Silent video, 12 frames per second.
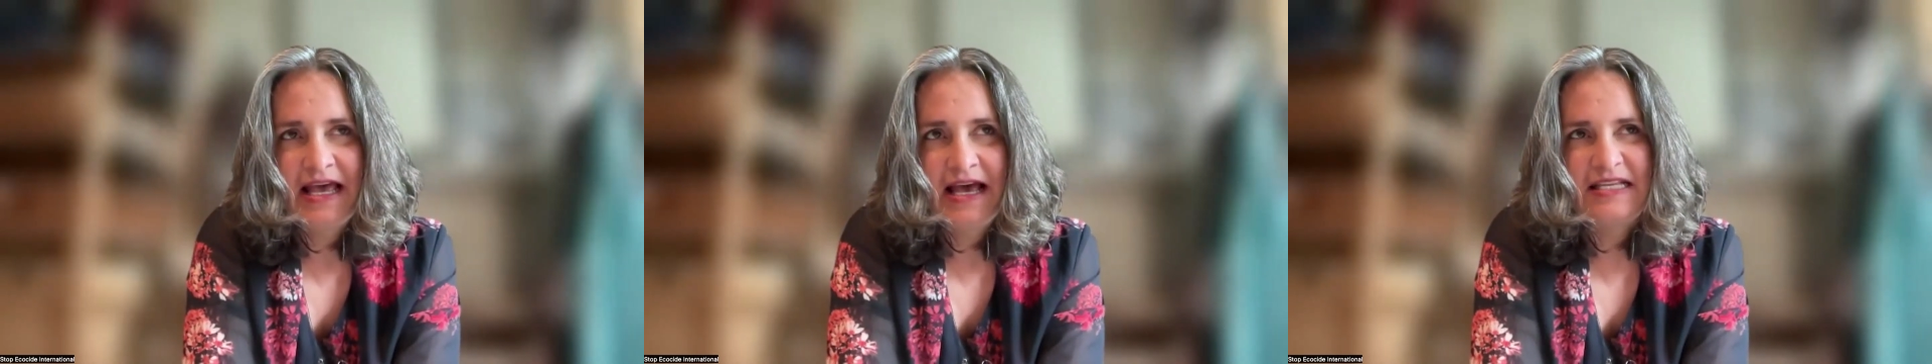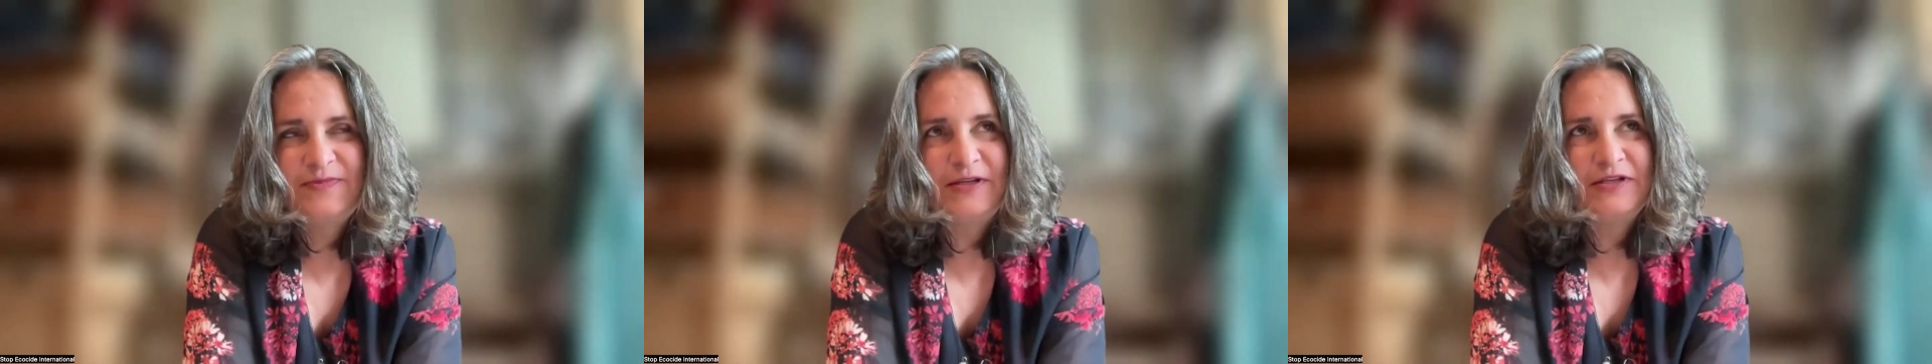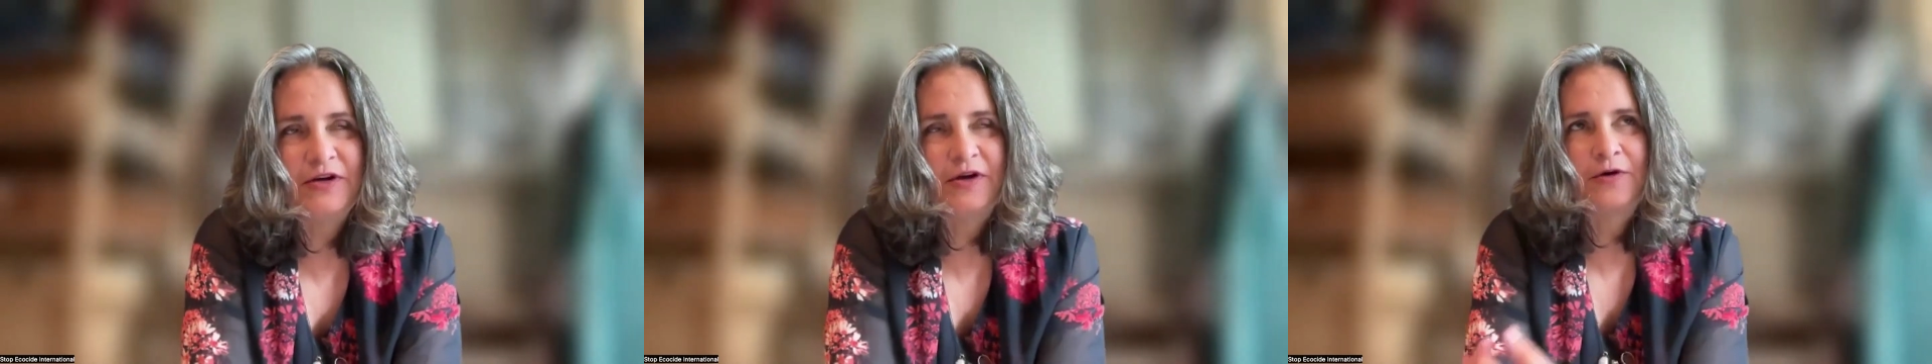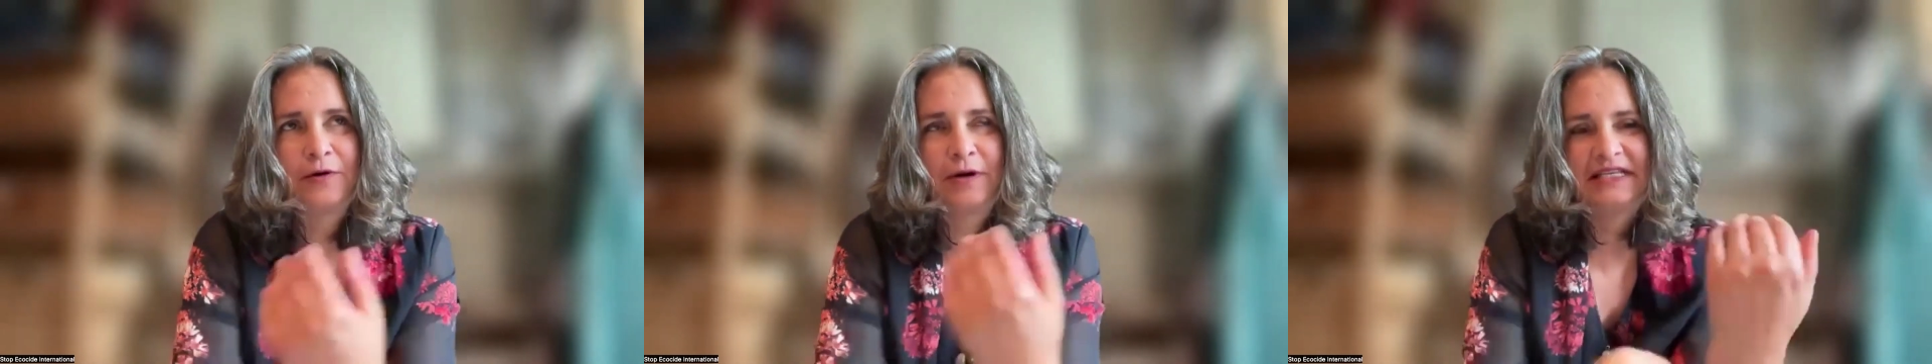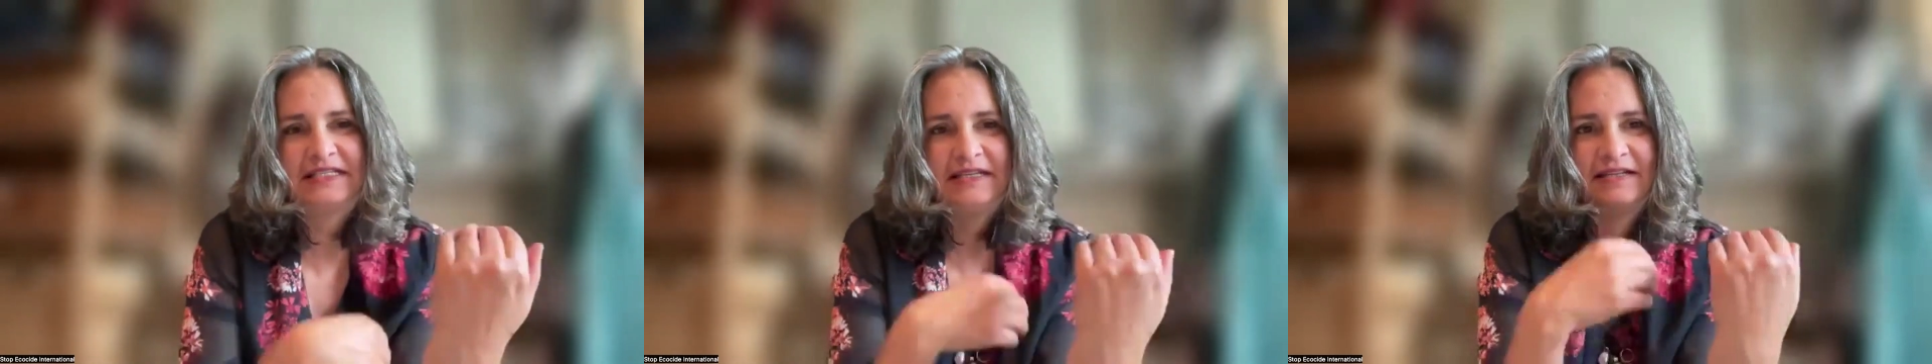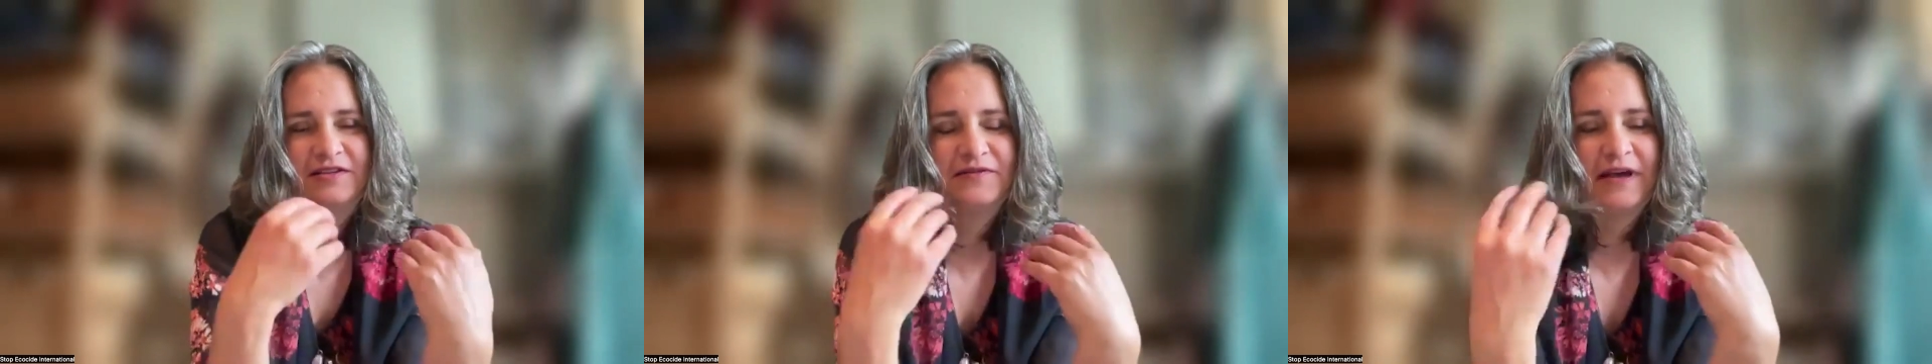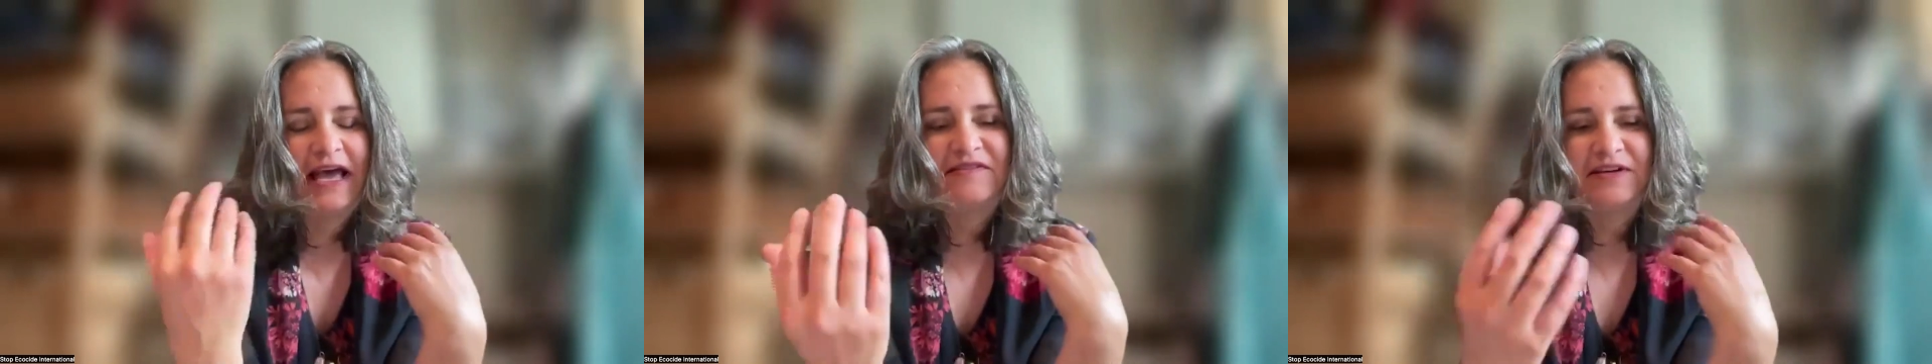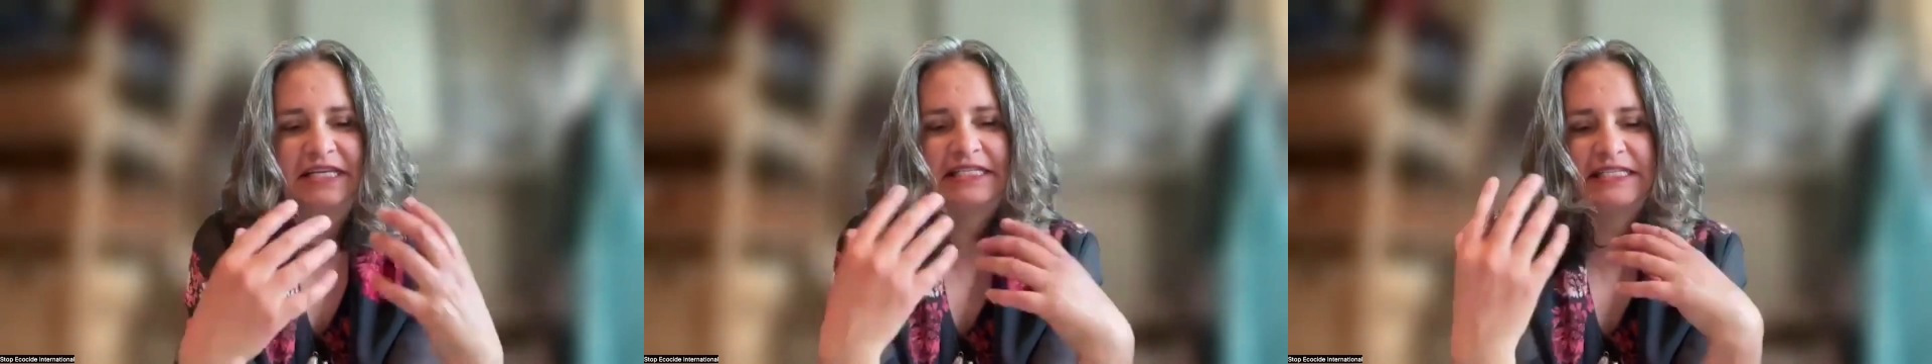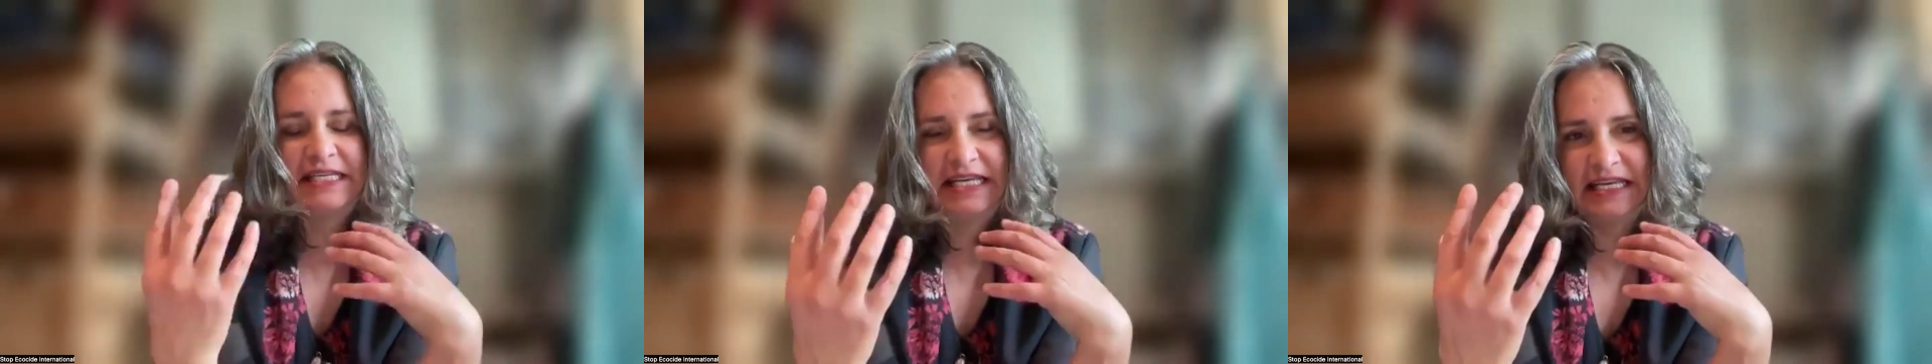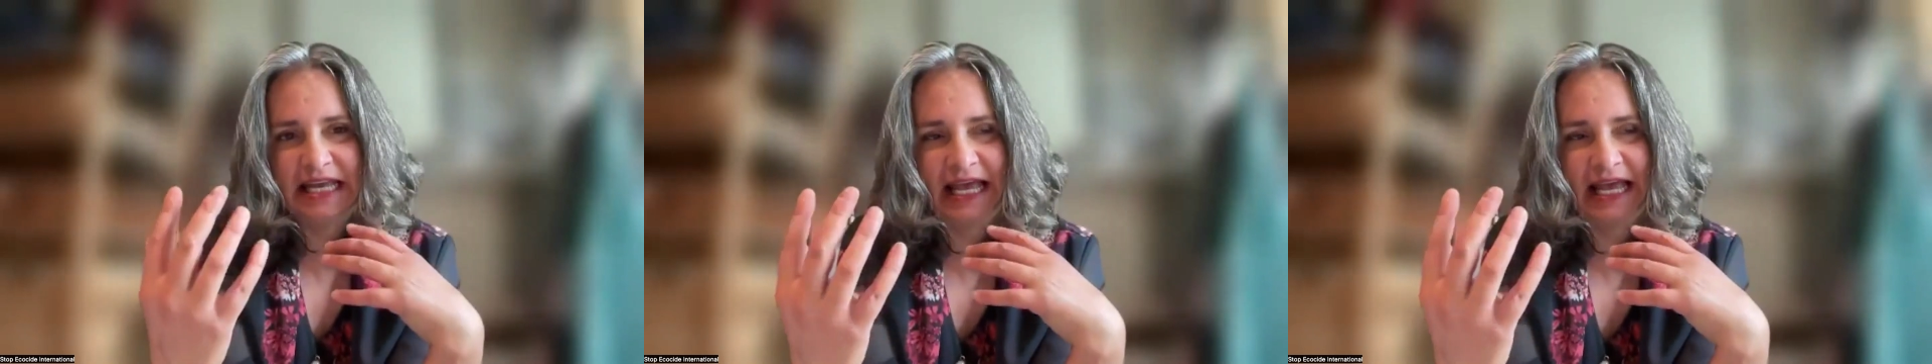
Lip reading: I suppose you could call us a sort of advocacy